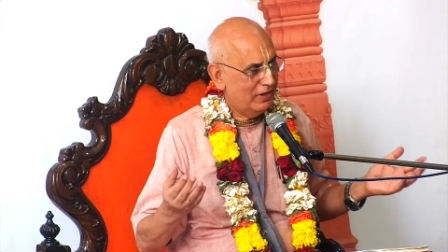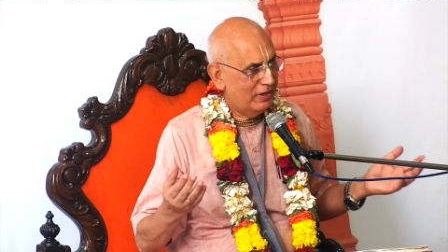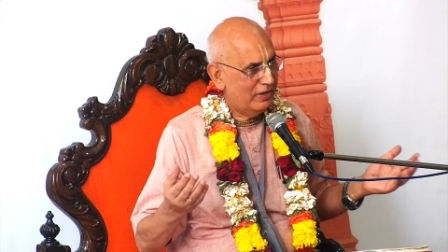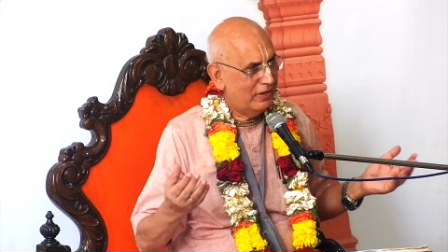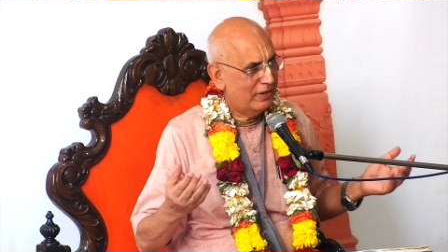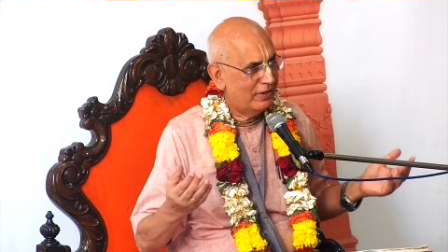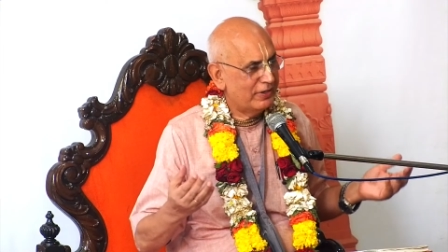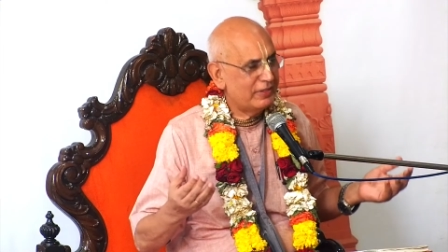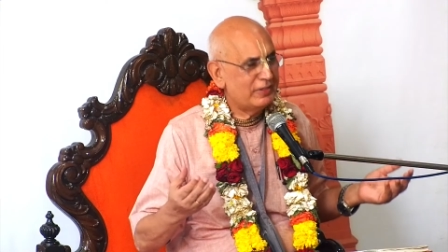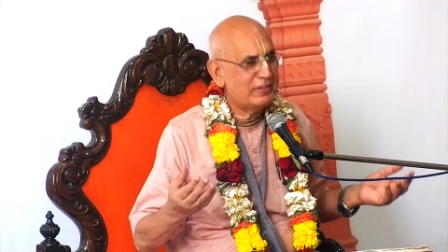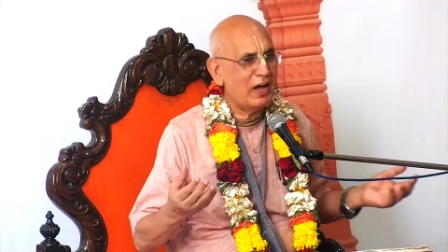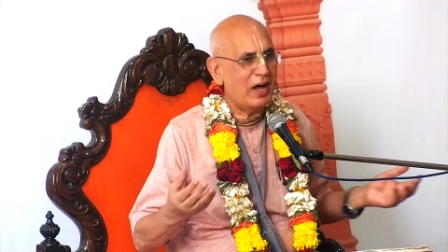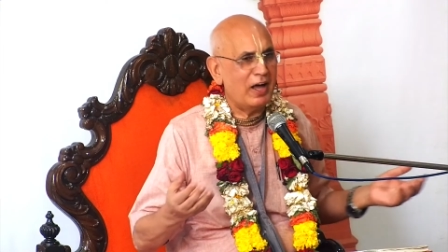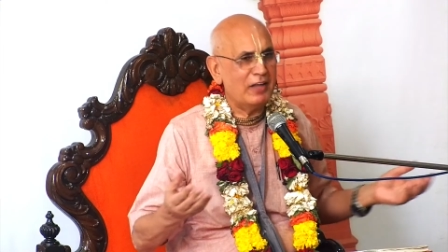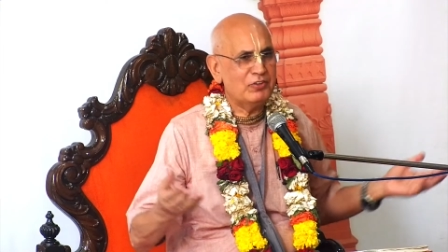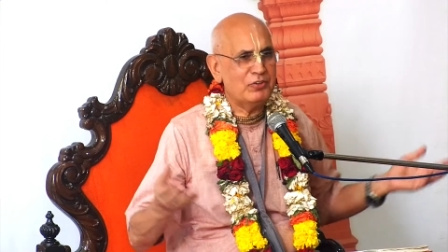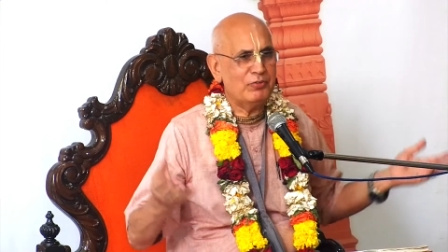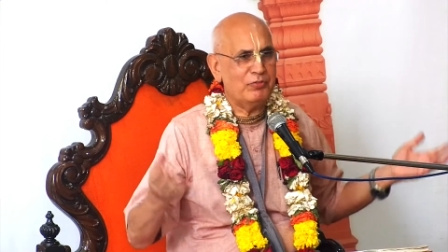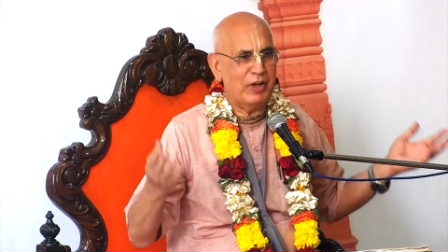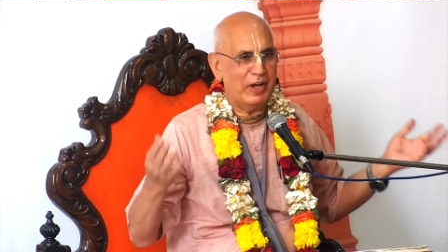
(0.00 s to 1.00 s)

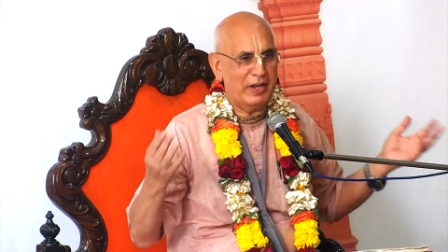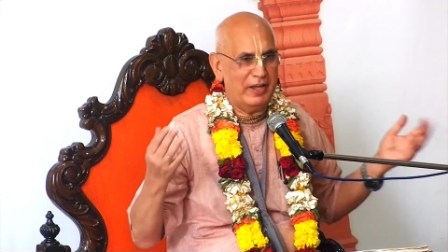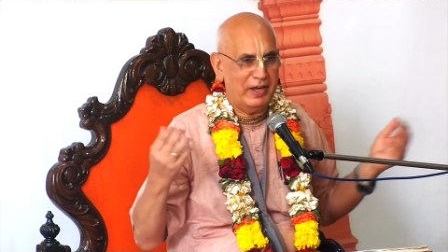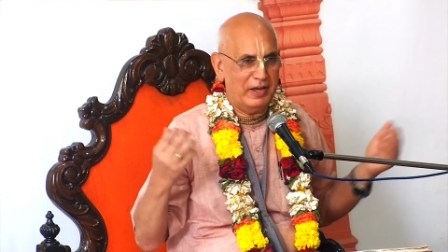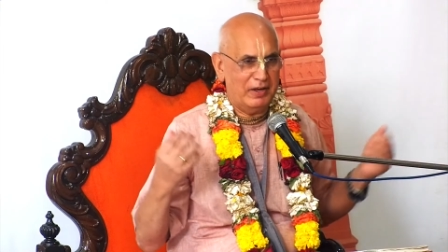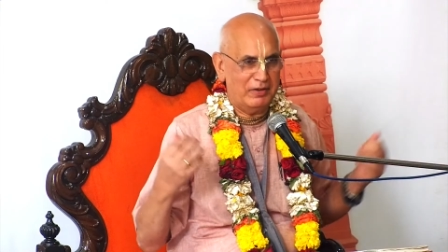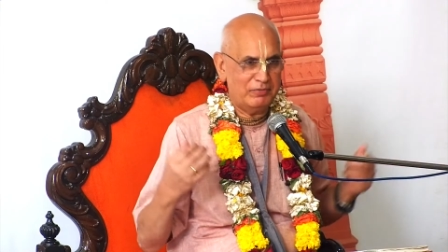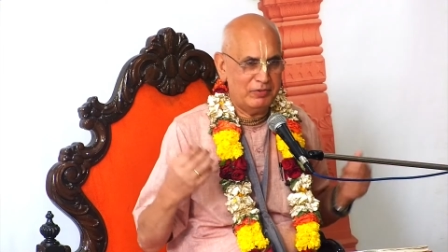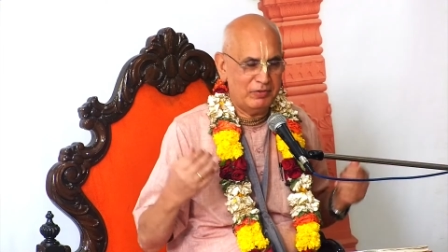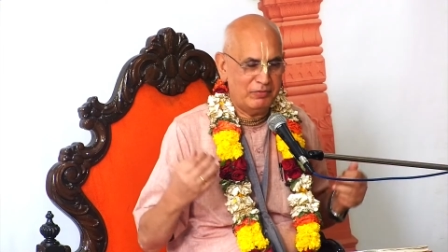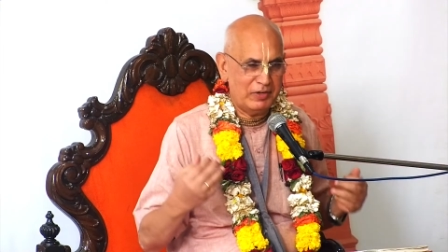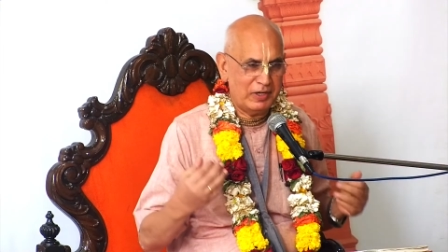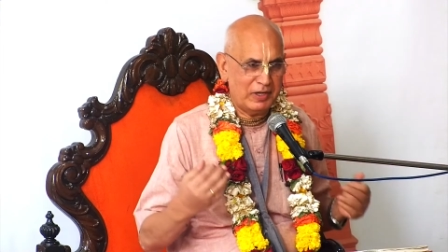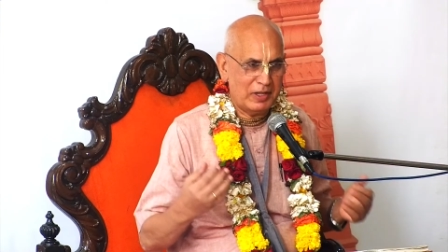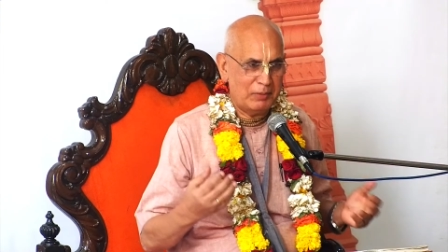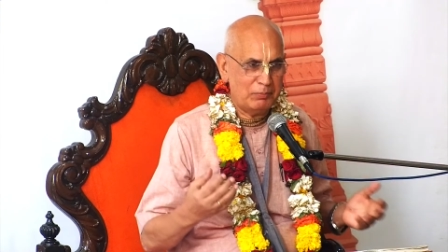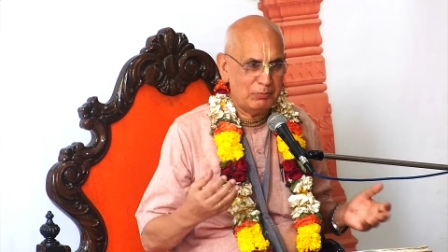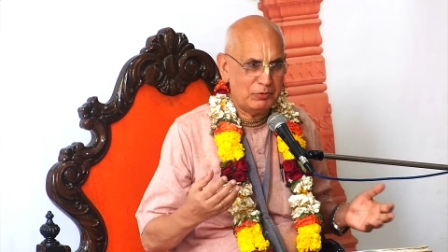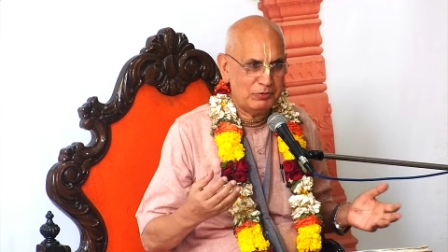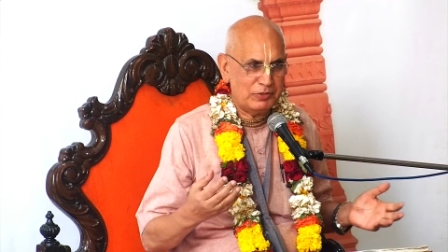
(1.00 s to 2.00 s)
Haridas Varya. We will
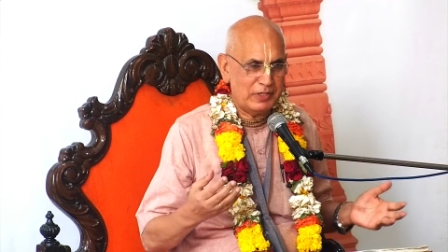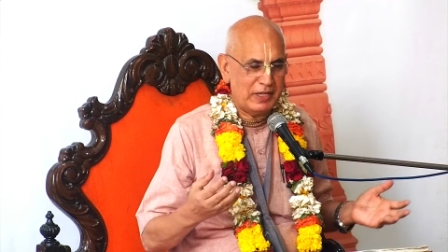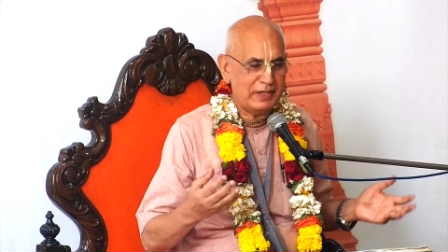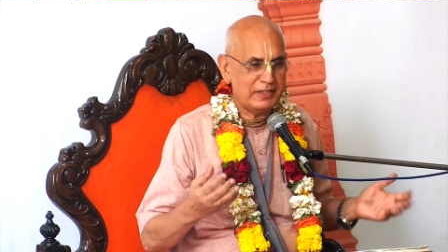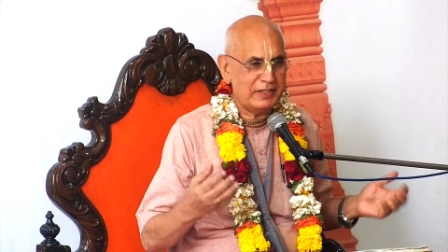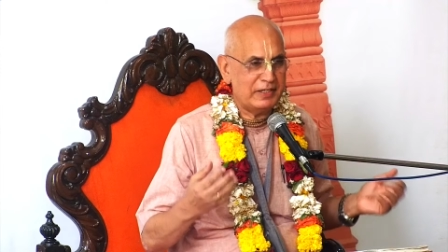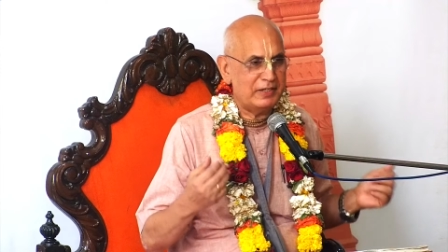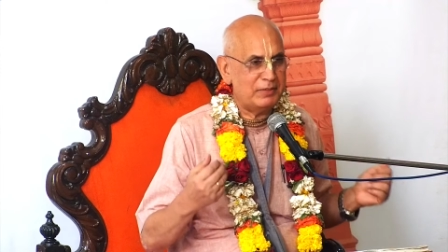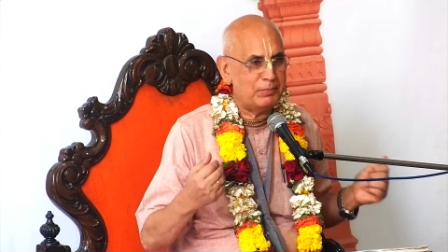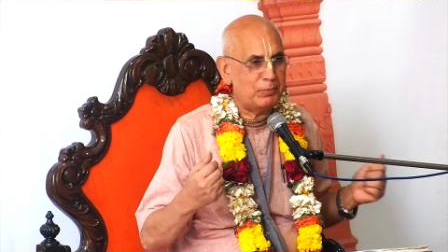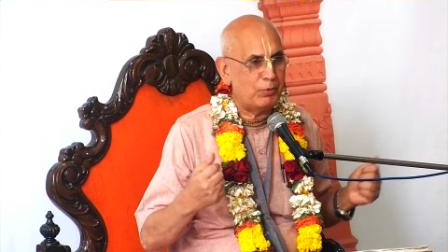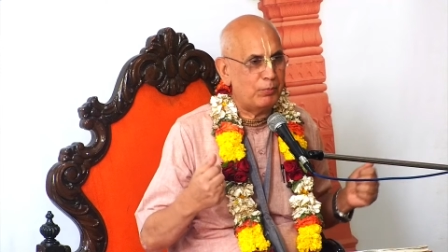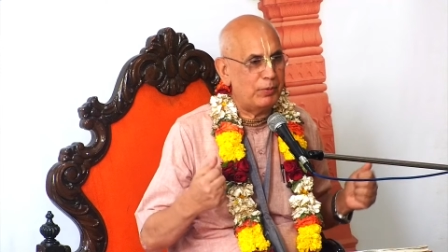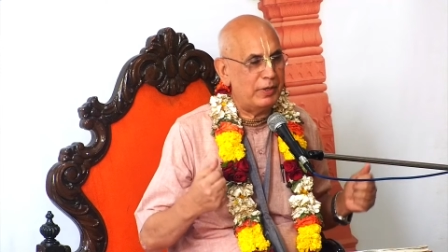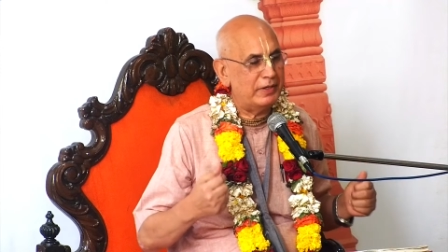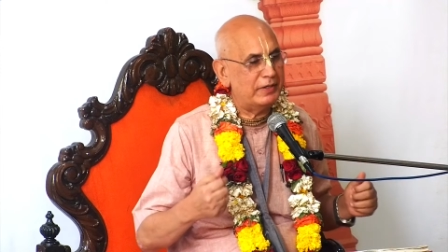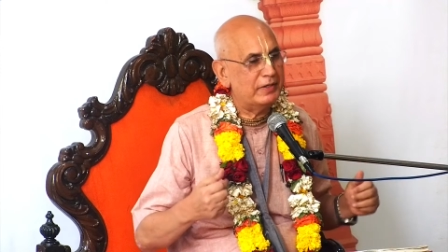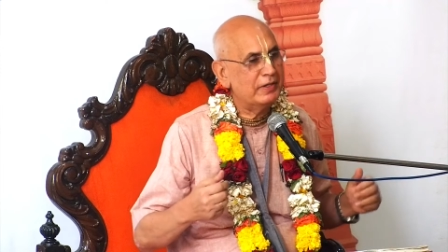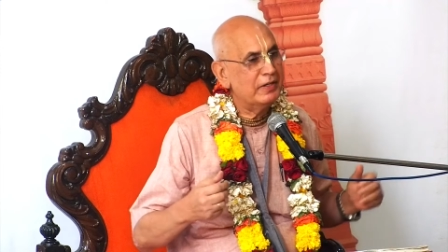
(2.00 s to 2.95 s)
come to that in a moment.